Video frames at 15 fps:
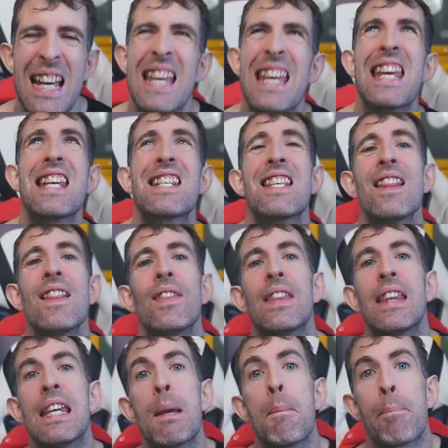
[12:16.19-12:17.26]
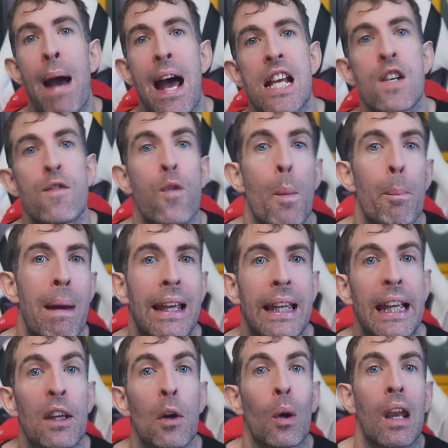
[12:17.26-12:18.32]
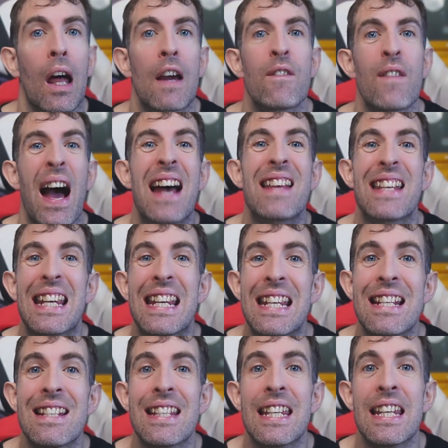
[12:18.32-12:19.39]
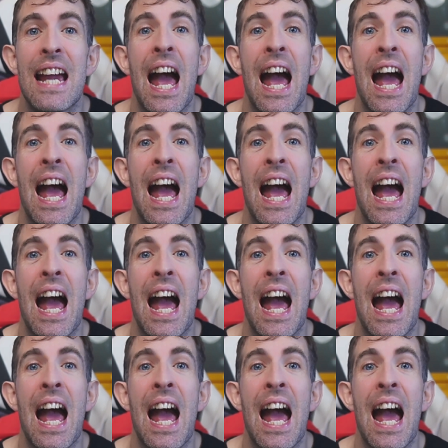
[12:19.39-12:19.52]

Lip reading: isn't the best for making your life as easy